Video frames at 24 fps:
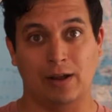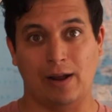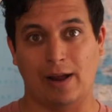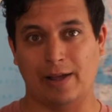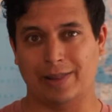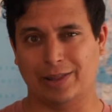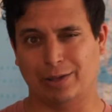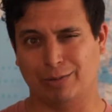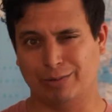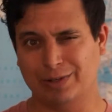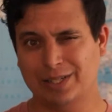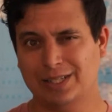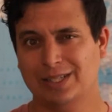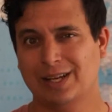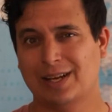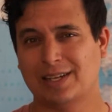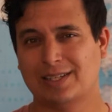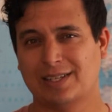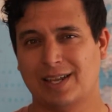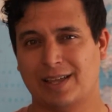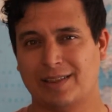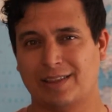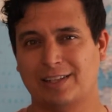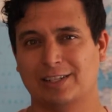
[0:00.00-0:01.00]
And the reason I
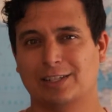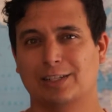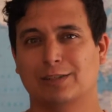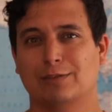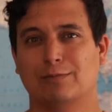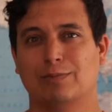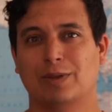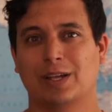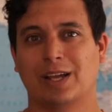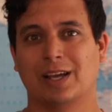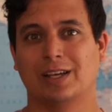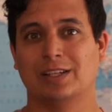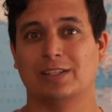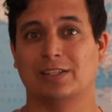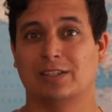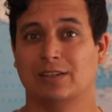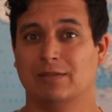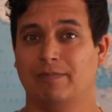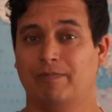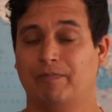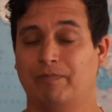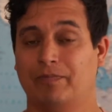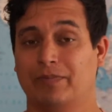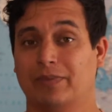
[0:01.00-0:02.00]
say this is
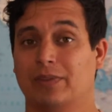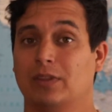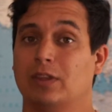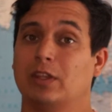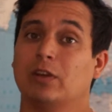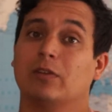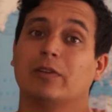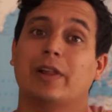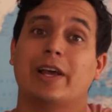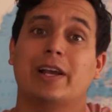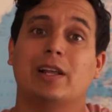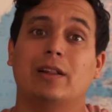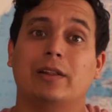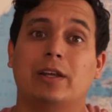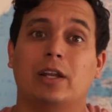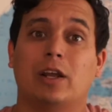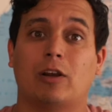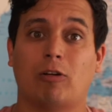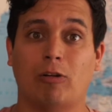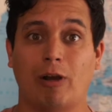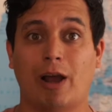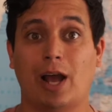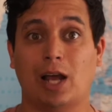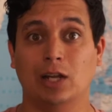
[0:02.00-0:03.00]
because you're likely to
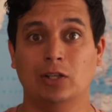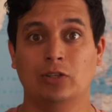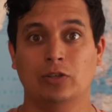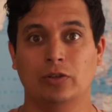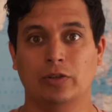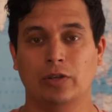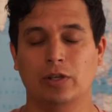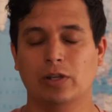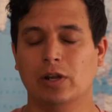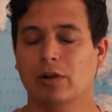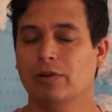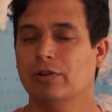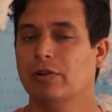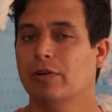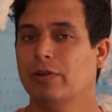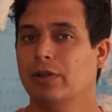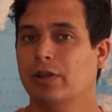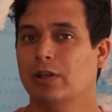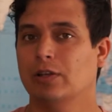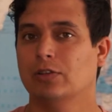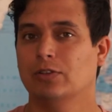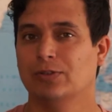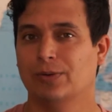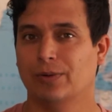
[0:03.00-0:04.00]
crash. You don't know the
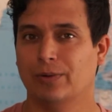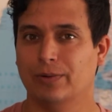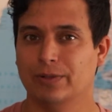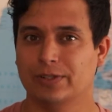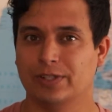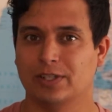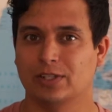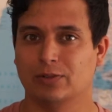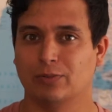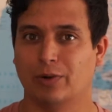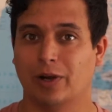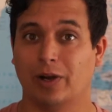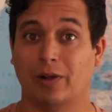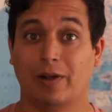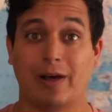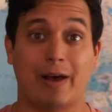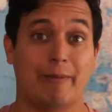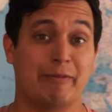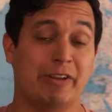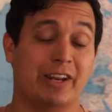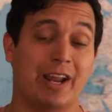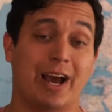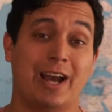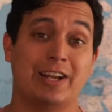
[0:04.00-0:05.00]
controls as well.
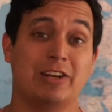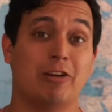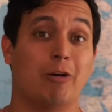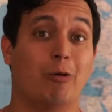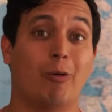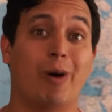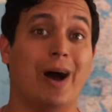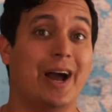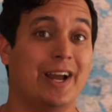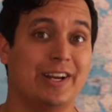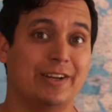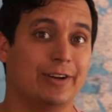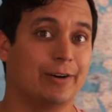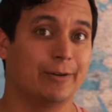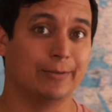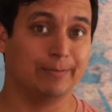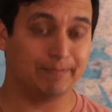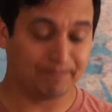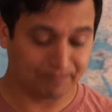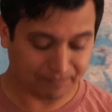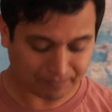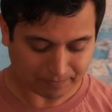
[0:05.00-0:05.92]
I mean, I know I don't.